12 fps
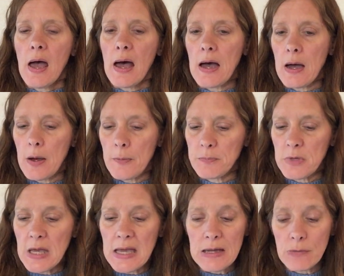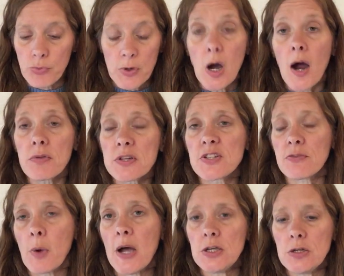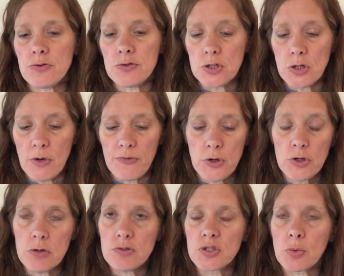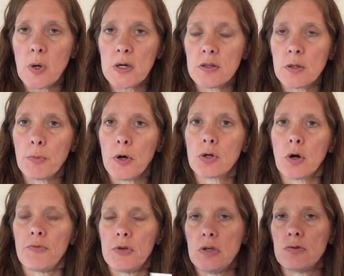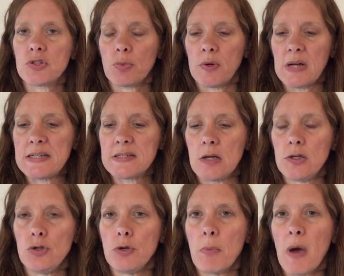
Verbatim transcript: Um, regardless of what you do, if you use the one in the book or if you use the one I sent you, you